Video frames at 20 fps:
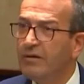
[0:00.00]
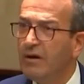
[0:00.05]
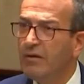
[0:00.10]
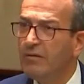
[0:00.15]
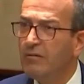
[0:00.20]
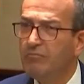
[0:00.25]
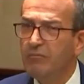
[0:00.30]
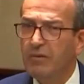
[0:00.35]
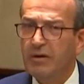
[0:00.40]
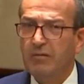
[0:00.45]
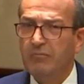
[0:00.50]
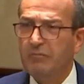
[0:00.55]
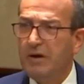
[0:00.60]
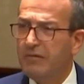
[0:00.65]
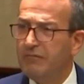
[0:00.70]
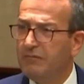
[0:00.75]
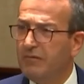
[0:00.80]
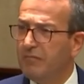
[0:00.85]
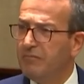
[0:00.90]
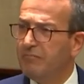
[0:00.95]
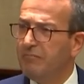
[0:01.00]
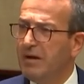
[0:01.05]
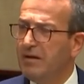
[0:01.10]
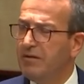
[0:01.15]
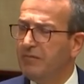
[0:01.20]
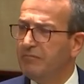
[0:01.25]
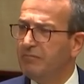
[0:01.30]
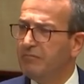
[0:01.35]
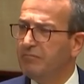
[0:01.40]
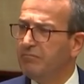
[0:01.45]
Oh, may, may,
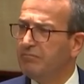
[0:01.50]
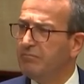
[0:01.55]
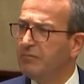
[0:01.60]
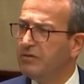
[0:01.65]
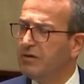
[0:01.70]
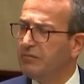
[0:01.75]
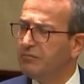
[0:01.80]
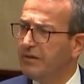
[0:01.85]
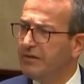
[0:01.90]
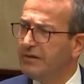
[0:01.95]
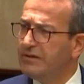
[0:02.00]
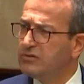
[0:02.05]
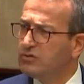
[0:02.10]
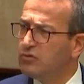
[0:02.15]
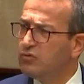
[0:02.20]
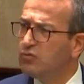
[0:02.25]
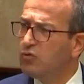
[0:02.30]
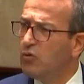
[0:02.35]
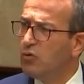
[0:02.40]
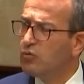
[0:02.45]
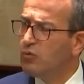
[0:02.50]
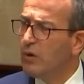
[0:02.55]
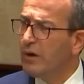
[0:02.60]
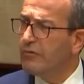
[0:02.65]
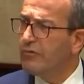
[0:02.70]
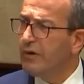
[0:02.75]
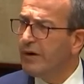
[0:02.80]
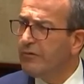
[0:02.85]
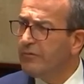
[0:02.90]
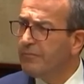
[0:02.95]
I think it's still called
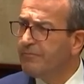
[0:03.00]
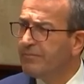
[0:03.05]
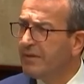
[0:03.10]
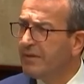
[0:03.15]
One Rail.